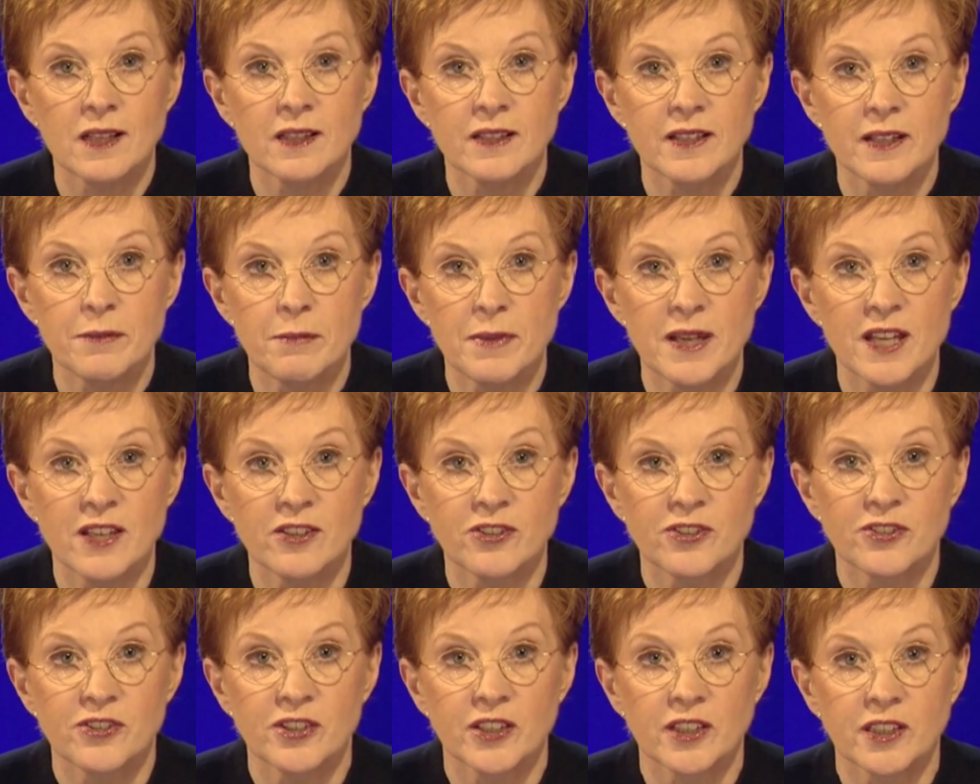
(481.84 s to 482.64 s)
the
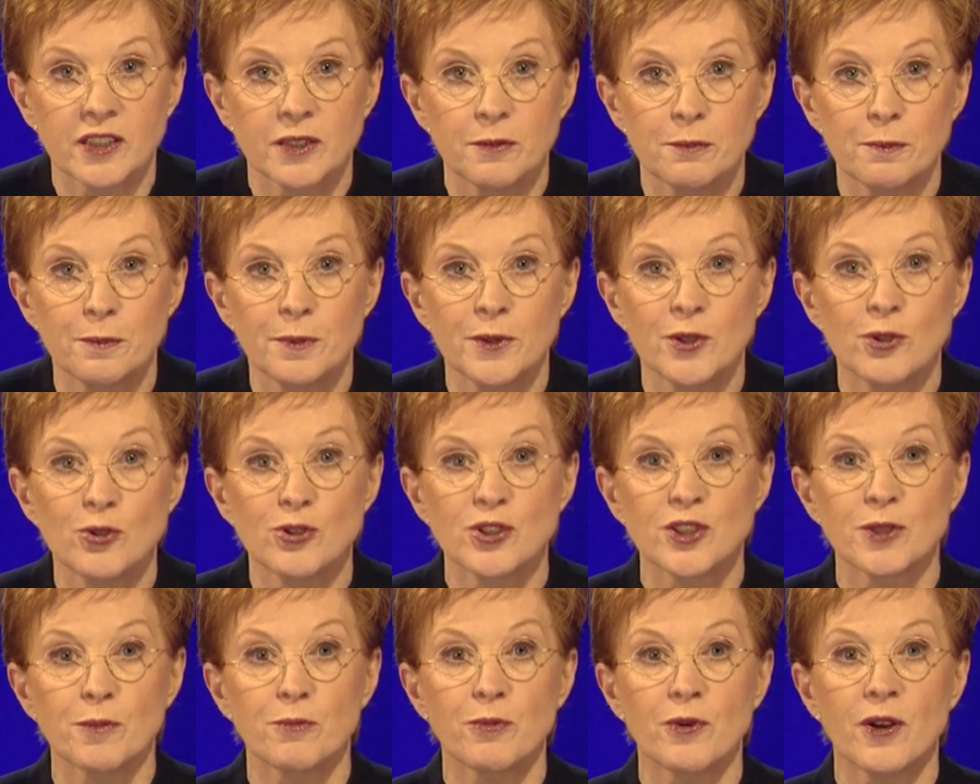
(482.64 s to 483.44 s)
myth that
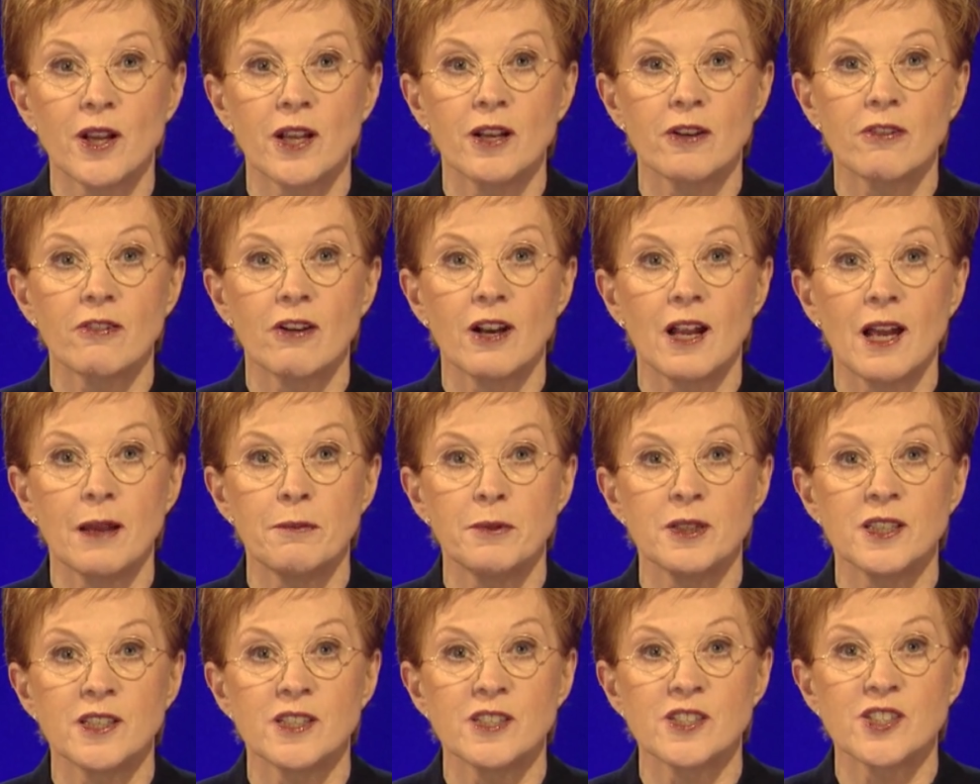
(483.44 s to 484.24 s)
computer
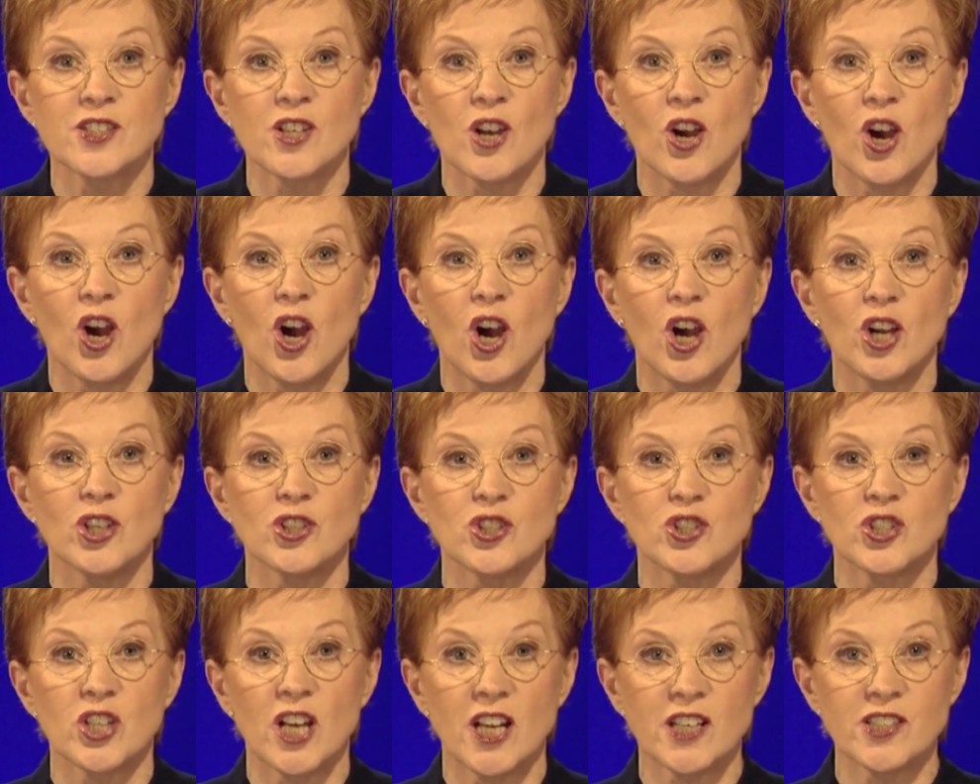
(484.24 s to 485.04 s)
programmers are
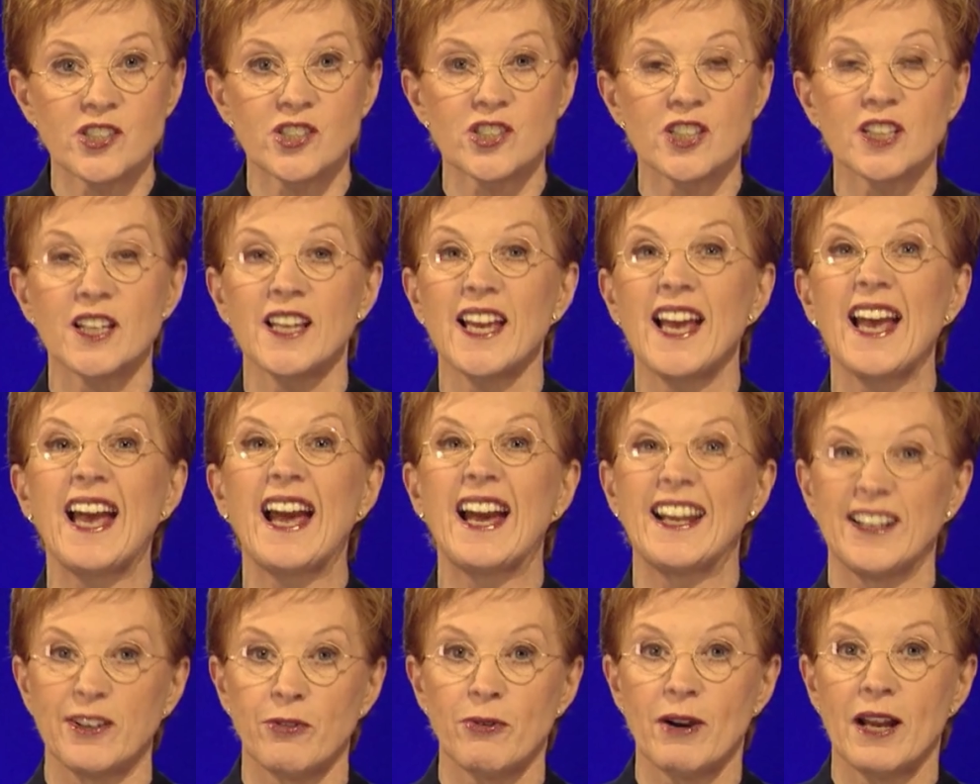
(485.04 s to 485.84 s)
just
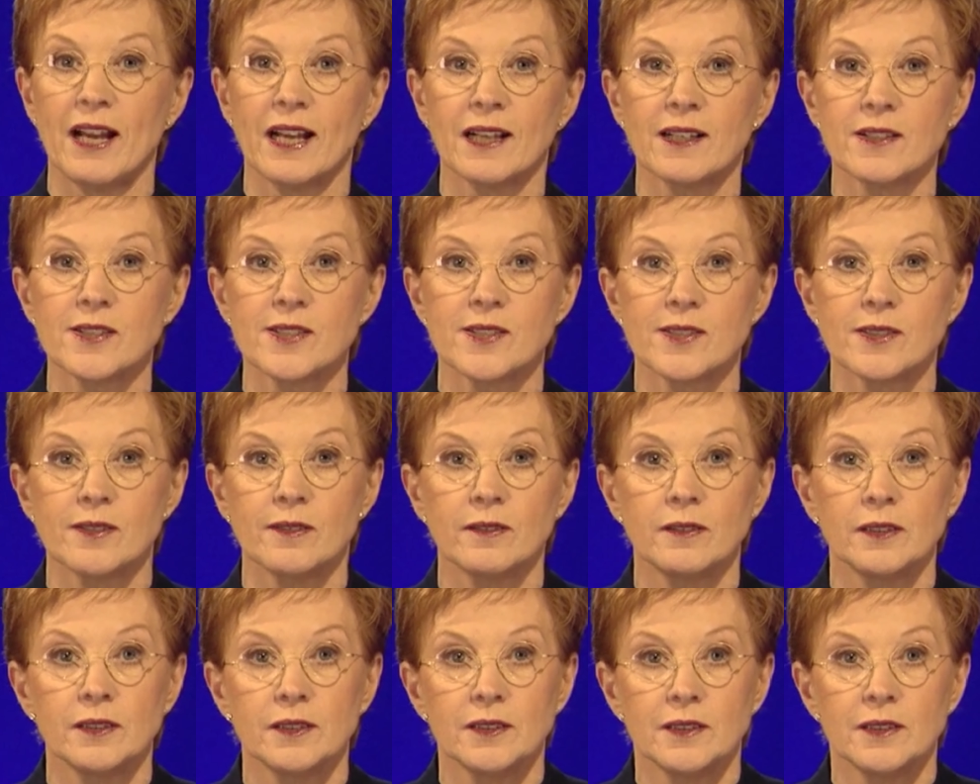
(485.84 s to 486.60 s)
anoraks.